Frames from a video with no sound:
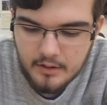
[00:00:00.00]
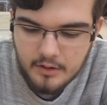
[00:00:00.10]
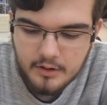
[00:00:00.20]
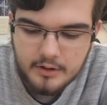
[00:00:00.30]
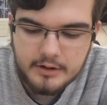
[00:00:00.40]

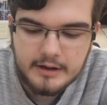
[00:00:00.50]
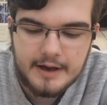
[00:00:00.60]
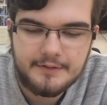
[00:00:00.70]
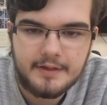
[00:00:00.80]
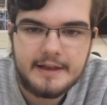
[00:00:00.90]
Or you
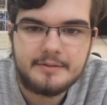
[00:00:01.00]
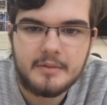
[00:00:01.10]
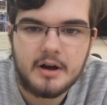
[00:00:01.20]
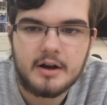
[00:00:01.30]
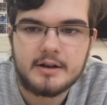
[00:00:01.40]
have a
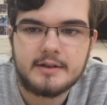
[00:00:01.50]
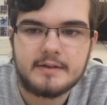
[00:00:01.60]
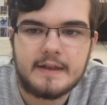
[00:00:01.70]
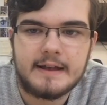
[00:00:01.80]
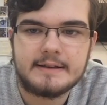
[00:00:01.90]
landmark
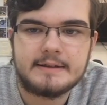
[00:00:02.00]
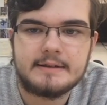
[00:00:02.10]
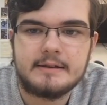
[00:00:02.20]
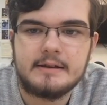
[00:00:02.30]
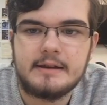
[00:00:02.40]
that's
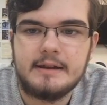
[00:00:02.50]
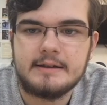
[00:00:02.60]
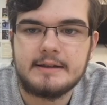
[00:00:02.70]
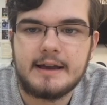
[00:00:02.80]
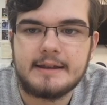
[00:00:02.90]

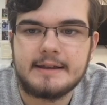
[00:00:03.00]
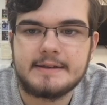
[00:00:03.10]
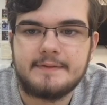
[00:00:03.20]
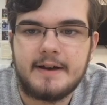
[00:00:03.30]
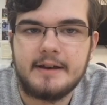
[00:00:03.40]
easily
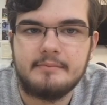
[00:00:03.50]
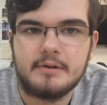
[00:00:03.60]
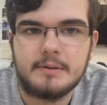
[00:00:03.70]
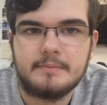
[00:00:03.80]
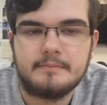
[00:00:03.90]

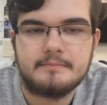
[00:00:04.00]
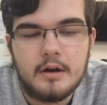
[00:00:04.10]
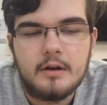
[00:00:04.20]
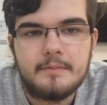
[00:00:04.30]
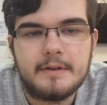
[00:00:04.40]
identifiable.
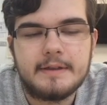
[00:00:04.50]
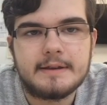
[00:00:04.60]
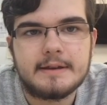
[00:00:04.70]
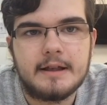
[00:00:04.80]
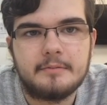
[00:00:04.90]
Hopefully
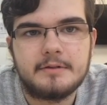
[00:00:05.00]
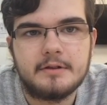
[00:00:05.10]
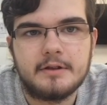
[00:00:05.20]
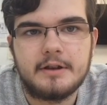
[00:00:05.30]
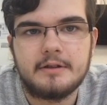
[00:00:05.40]
this has helped
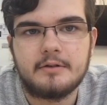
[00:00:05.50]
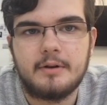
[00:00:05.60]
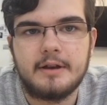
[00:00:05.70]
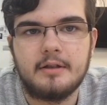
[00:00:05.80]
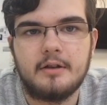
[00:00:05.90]
you learn
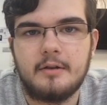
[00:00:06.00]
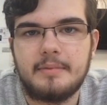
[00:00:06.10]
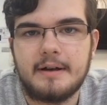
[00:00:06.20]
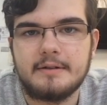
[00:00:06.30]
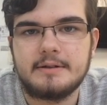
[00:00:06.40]
quite a lot
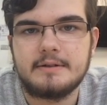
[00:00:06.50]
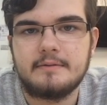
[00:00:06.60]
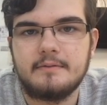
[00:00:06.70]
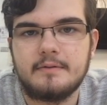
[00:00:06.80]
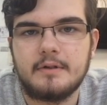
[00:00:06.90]
about
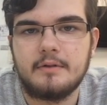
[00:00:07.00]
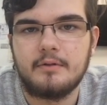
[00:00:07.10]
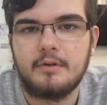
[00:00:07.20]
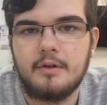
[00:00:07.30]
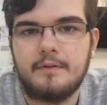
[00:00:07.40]
the
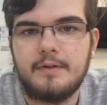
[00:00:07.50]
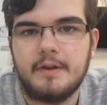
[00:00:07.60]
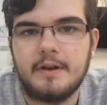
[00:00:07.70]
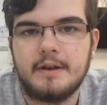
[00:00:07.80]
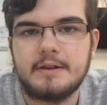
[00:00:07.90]
rule of
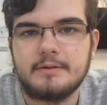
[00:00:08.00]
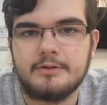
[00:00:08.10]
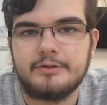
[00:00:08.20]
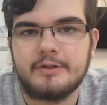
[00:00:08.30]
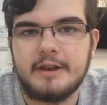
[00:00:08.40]
thirds,
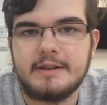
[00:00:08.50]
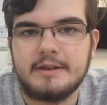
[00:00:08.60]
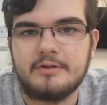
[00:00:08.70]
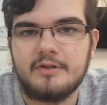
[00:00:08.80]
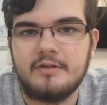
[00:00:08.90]

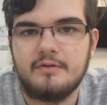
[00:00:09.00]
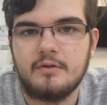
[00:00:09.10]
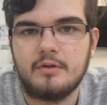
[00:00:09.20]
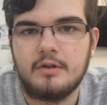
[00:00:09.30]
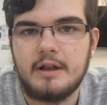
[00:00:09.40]
180-degree
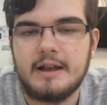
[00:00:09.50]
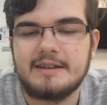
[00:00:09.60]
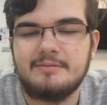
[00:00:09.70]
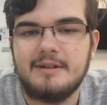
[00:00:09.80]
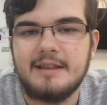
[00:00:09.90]
rule,
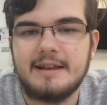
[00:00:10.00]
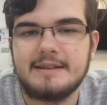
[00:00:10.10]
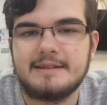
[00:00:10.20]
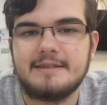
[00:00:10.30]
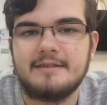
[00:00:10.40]
as well
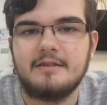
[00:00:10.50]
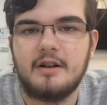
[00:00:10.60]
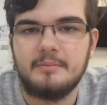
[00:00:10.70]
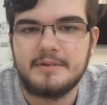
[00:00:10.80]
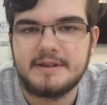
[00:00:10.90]
as
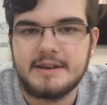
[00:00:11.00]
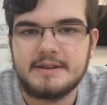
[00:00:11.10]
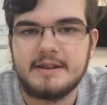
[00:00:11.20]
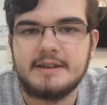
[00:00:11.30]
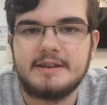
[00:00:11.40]

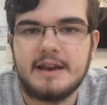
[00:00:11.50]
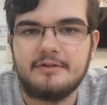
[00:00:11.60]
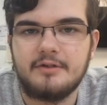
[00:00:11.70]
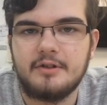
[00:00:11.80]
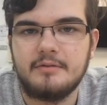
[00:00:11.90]
composition in
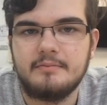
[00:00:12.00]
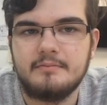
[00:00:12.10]
general.